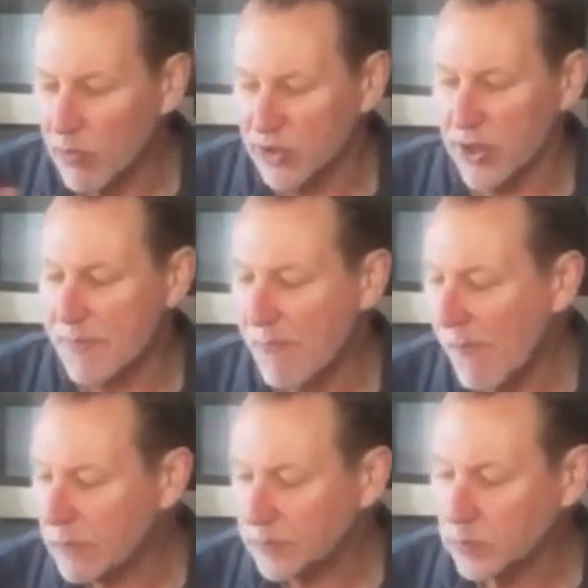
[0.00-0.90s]
there's a
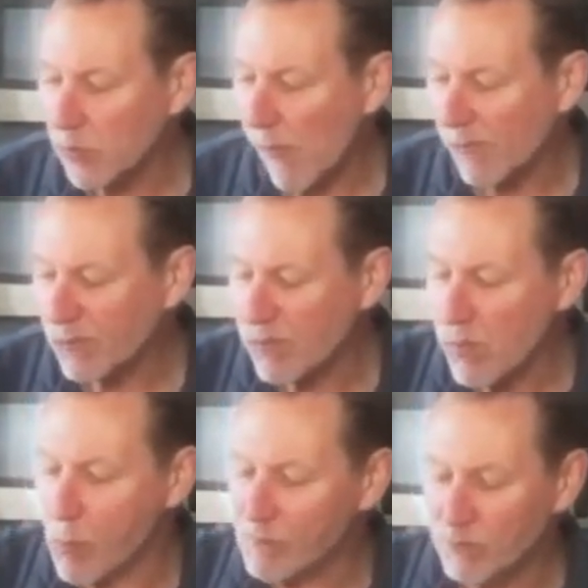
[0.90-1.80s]

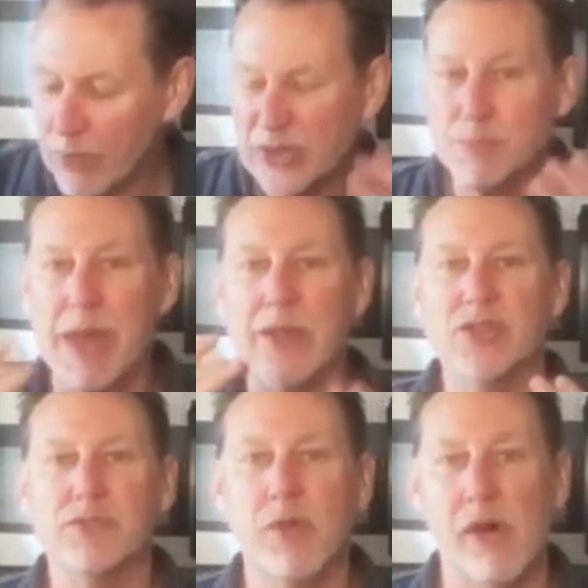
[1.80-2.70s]
nice
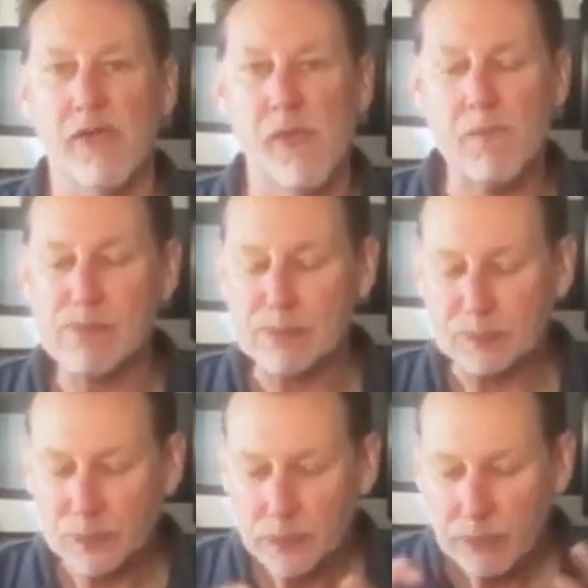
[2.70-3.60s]
balance of
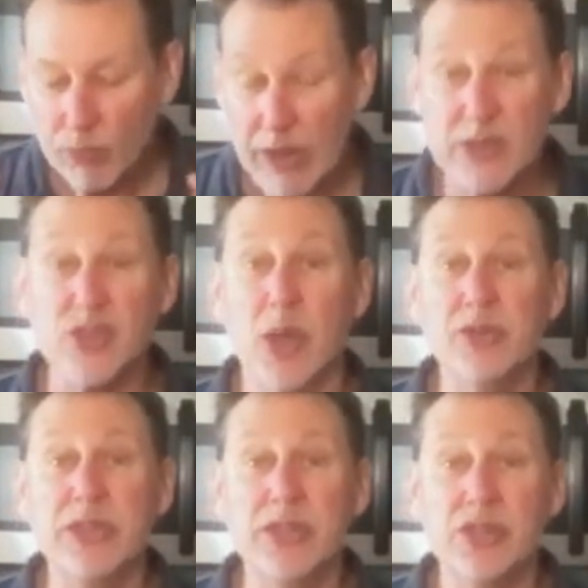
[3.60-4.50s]

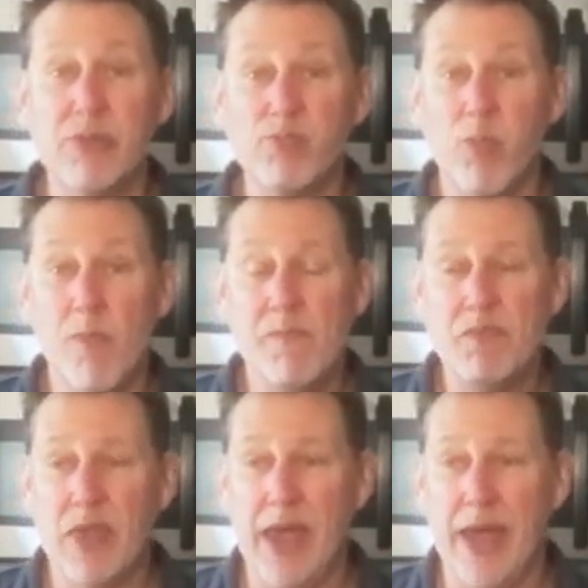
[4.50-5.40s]
saltiness
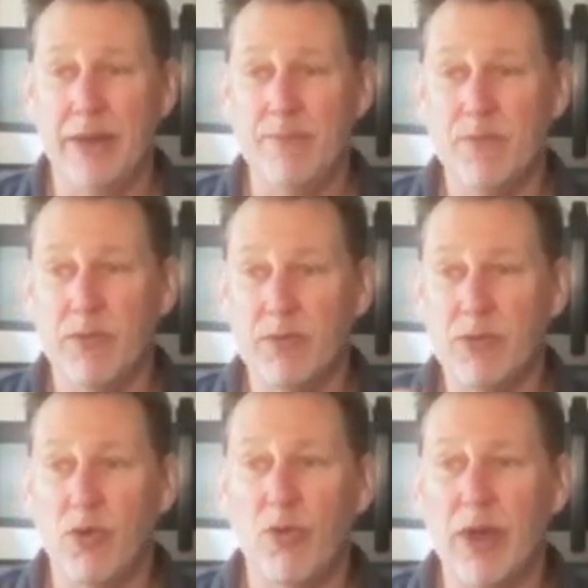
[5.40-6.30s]
and
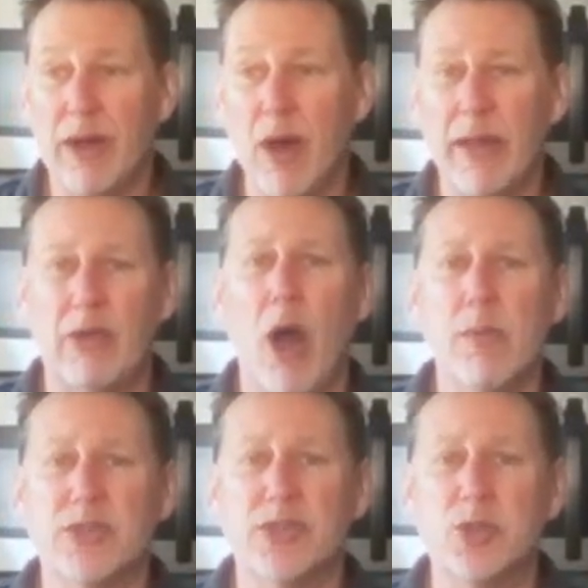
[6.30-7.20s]
uh, like
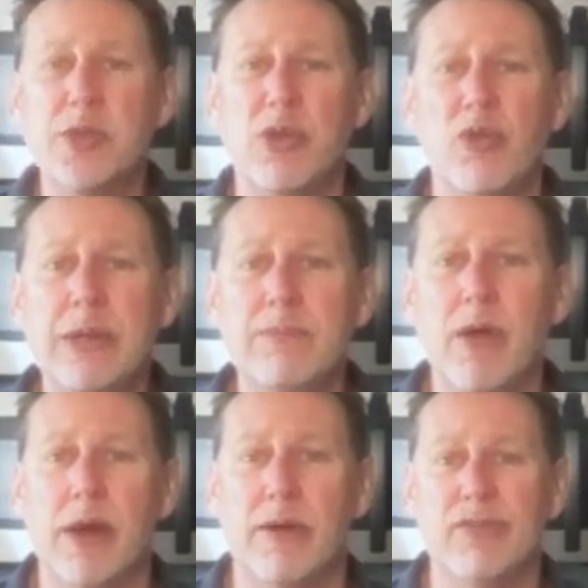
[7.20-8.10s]
almost sweet
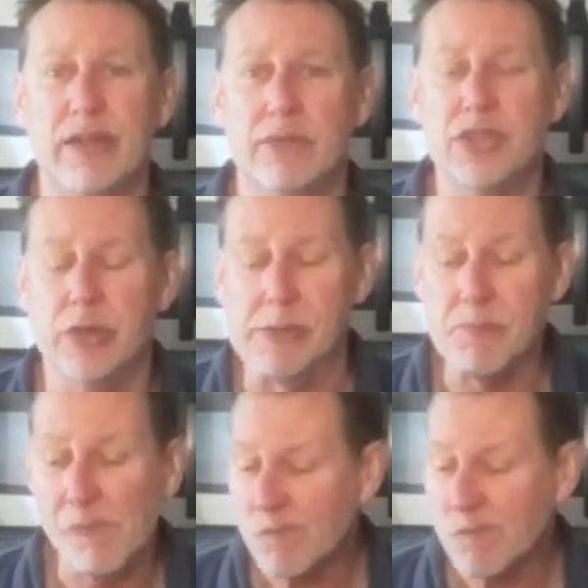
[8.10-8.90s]
cream uh, flavors to it.